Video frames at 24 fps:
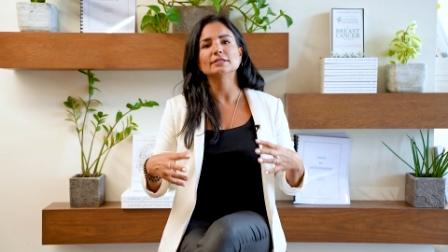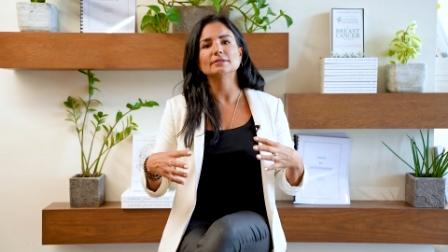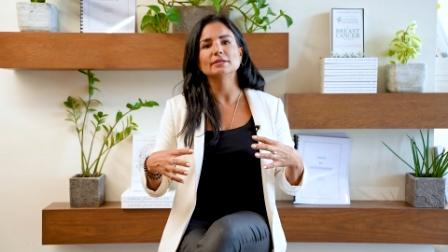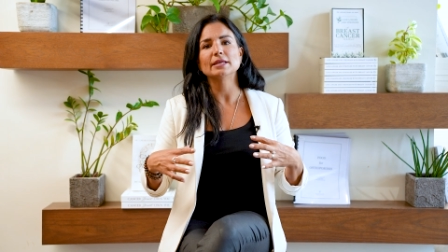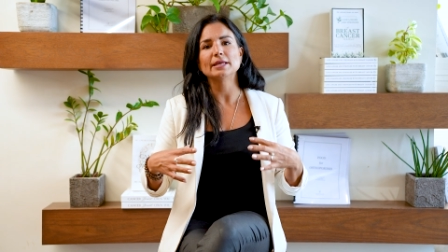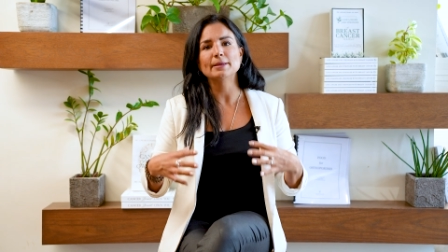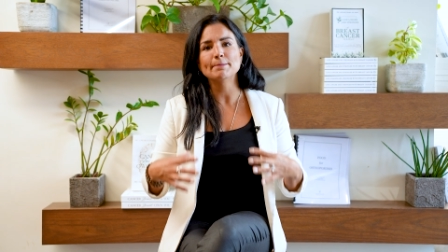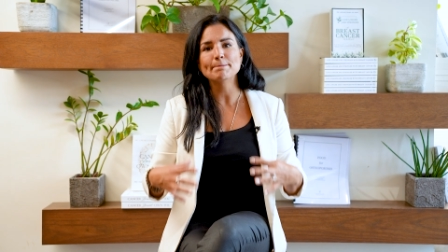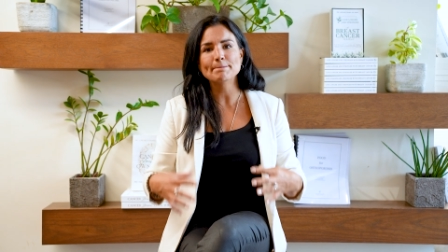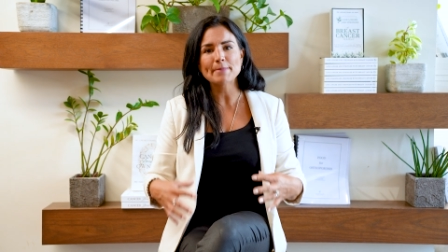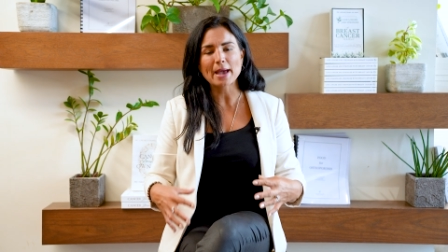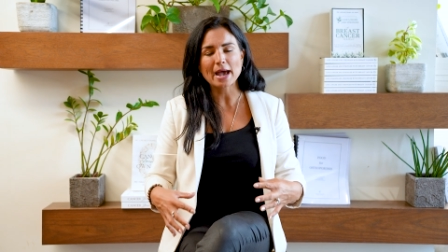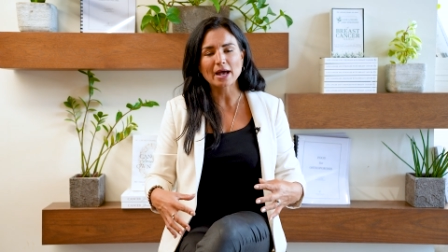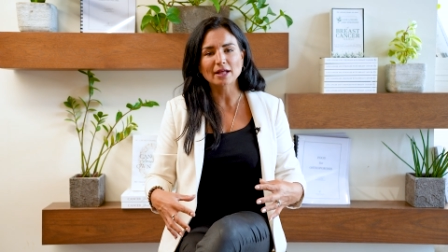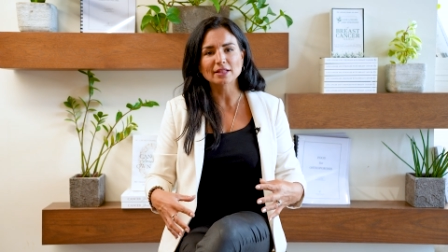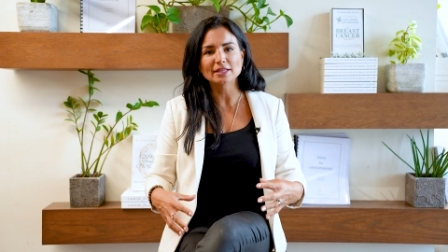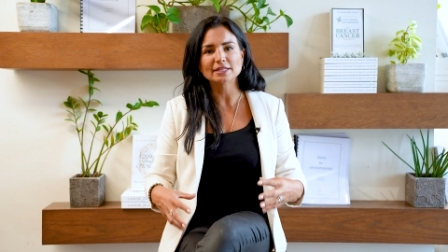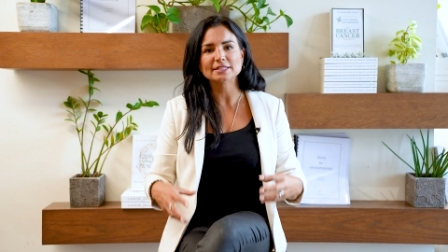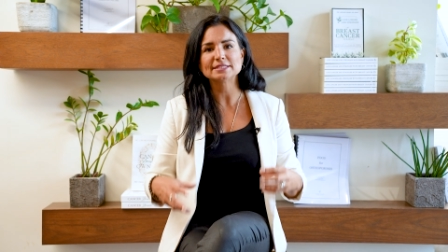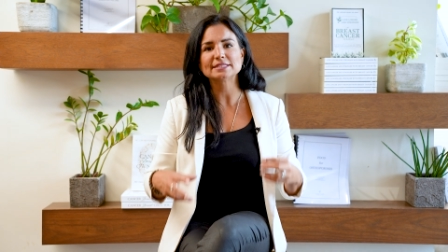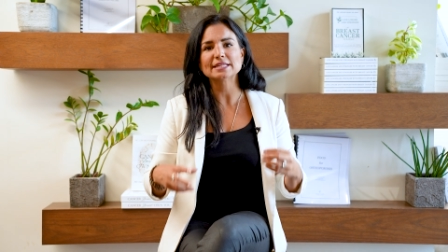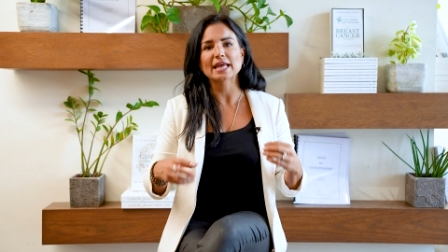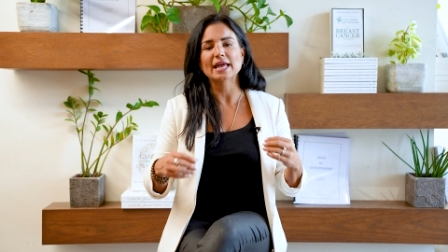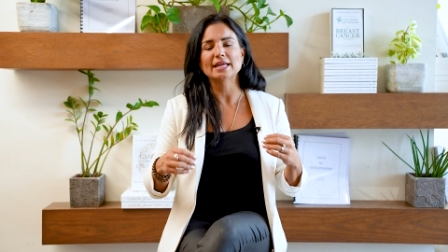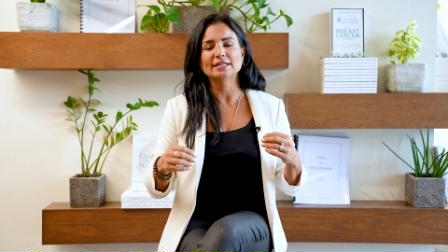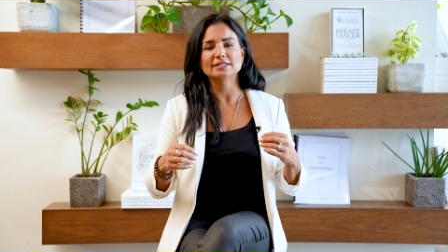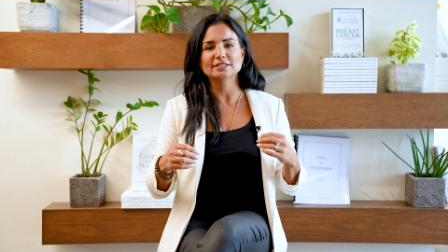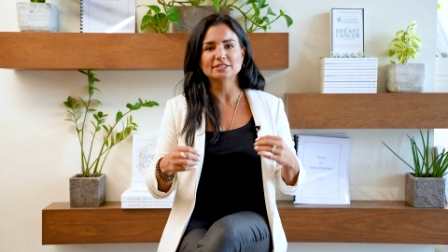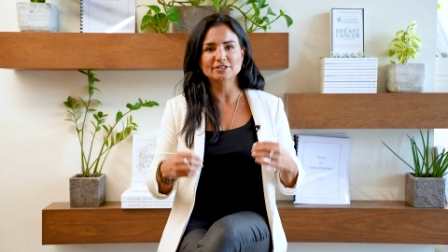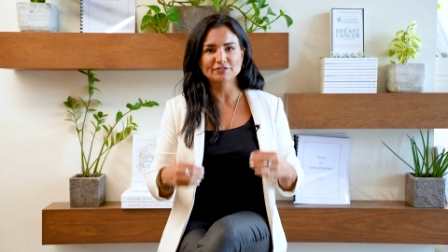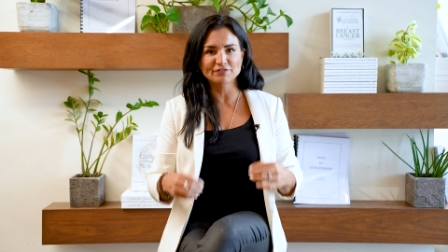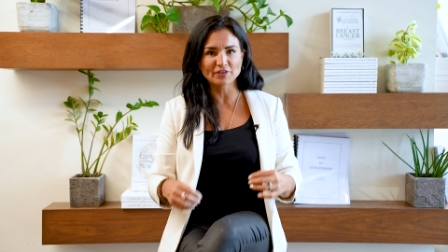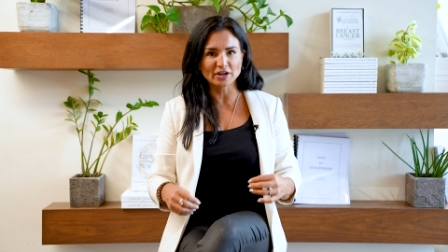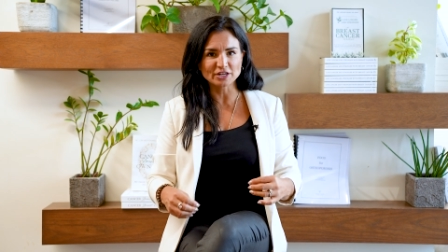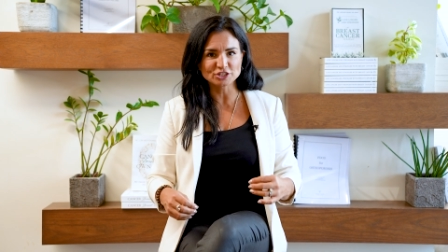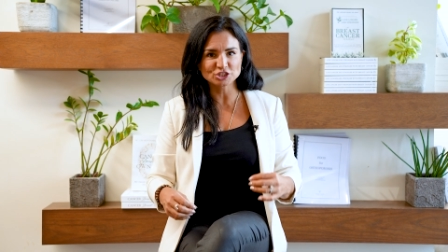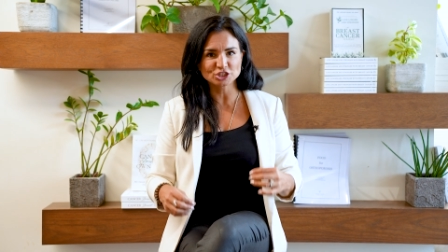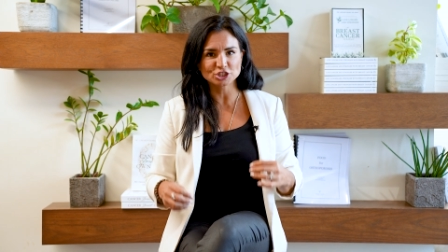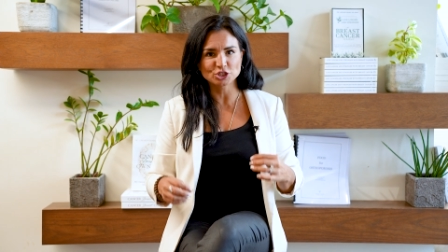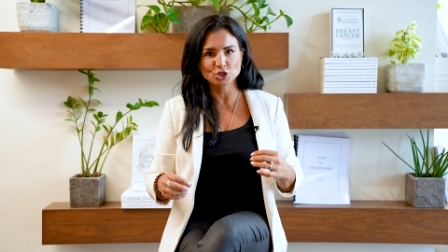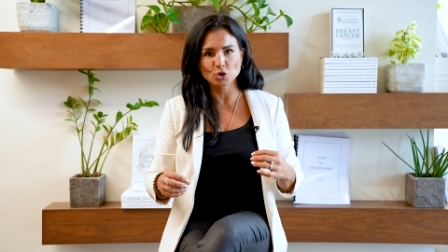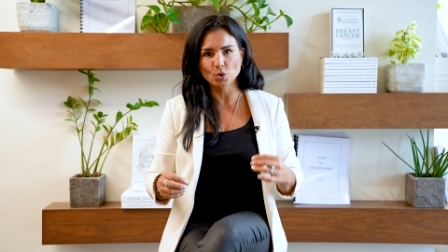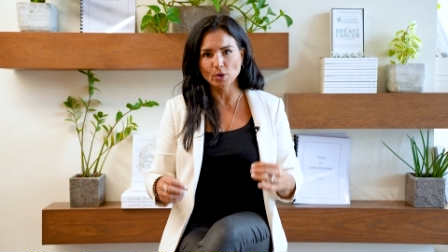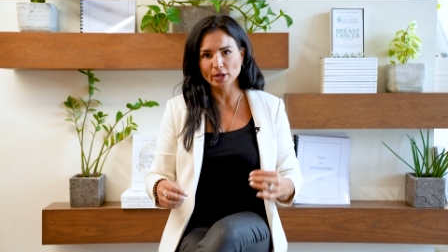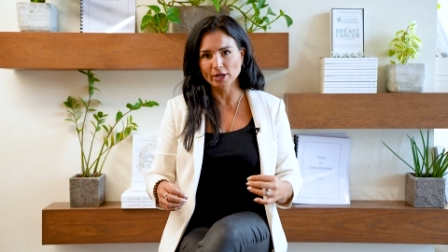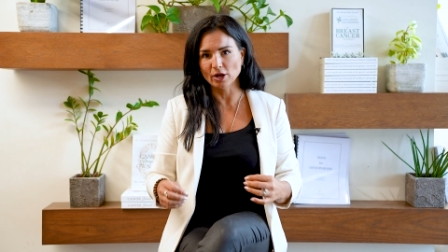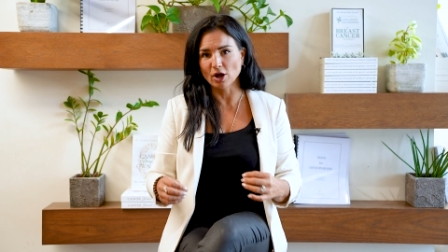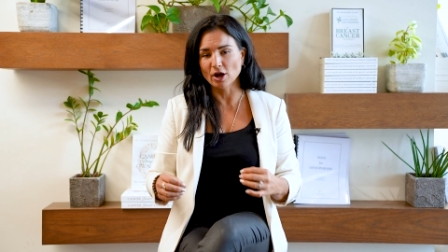imbalance and dysfunction
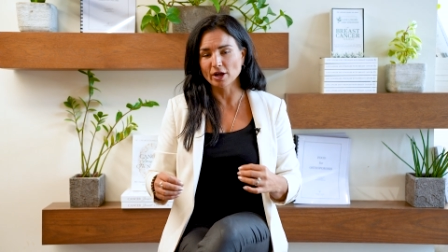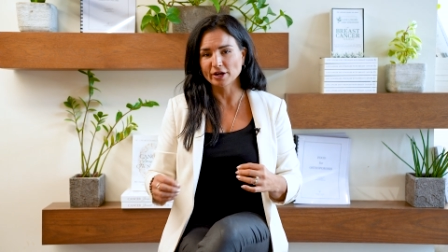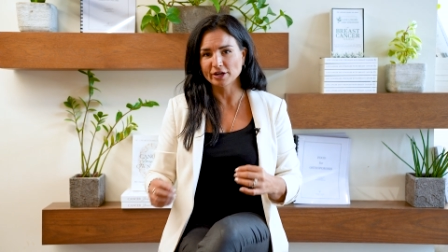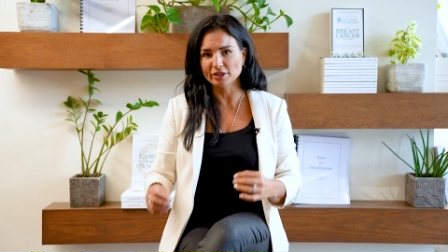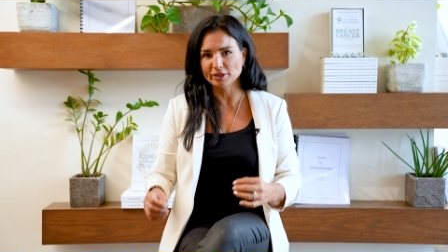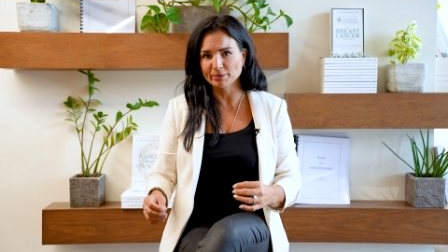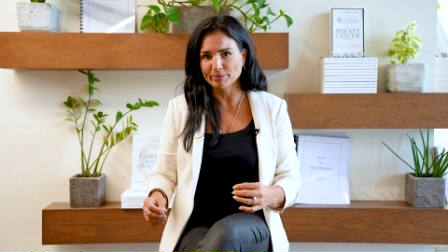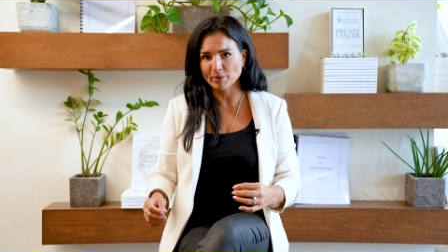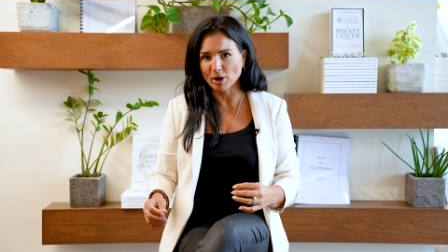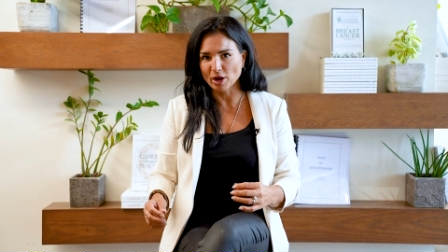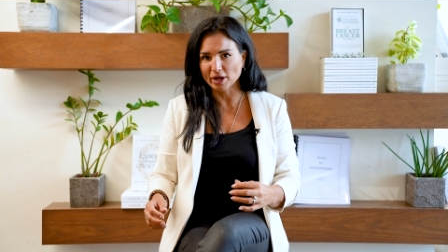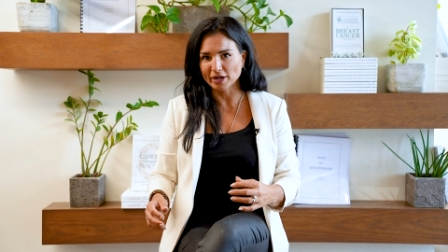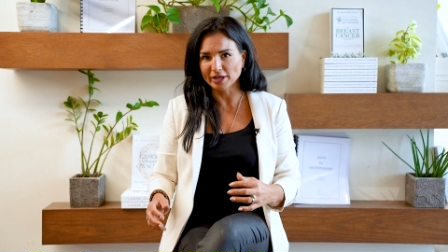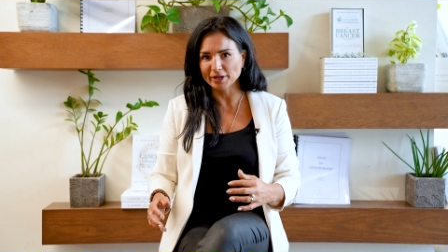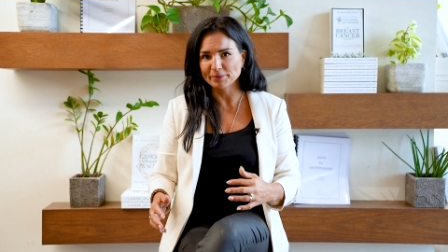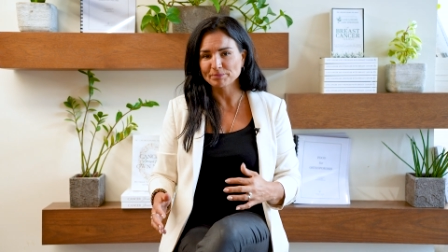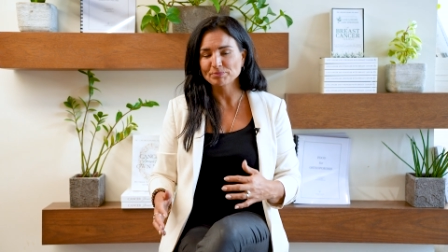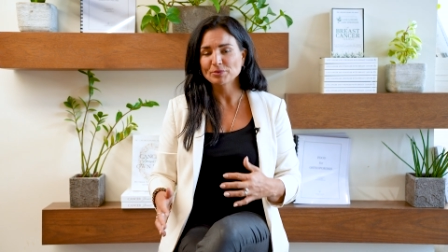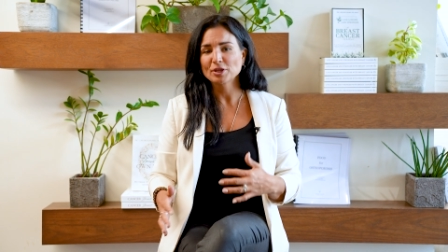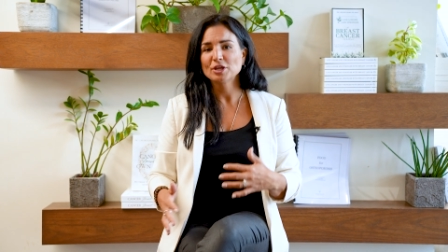going on in the body.